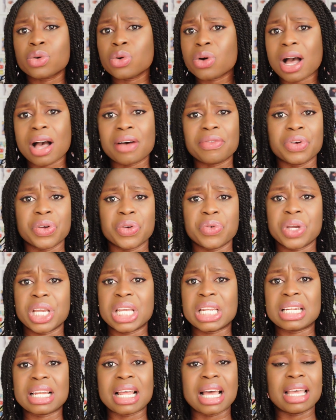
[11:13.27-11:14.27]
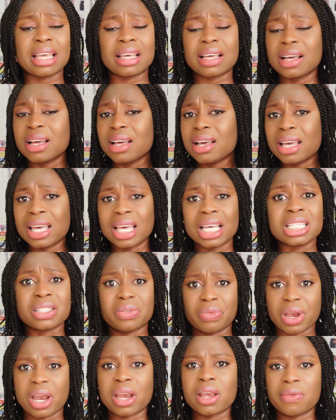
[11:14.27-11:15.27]
Go have a read. It is
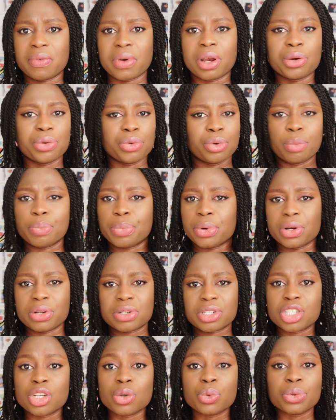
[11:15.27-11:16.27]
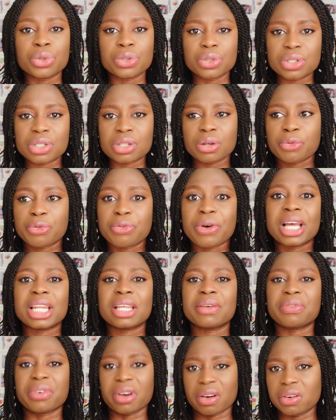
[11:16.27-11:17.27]
very, very robust. You would find
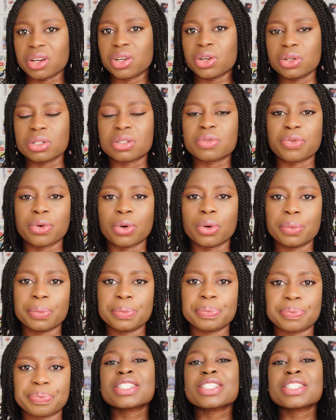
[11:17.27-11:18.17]
it very useful.